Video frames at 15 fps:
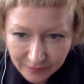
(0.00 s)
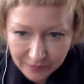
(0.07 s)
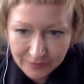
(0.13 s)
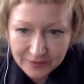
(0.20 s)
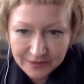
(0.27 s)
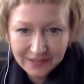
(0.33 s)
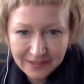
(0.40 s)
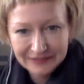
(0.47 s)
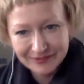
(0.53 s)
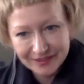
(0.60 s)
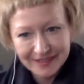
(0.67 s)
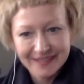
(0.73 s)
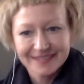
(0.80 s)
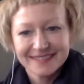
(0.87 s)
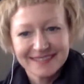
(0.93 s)
we want to have it
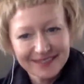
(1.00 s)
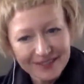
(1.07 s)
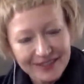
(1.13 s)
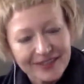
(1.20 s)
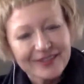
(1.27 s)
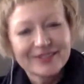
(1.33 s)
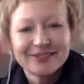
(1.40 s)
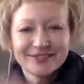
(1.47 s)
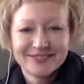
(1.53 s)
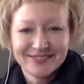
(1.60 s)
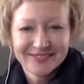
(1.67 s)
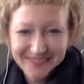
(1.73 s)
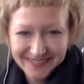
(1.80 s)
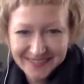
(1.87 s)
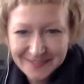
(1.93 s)
like, you know,
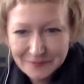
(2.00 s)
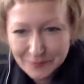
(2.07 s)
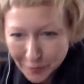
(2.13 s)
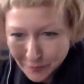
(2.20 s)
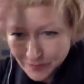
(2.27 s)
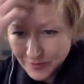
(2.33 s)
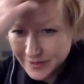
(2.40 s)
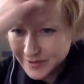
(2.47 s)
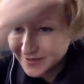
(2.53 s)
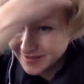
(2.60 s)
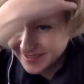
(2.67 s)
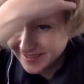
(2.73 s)
proper.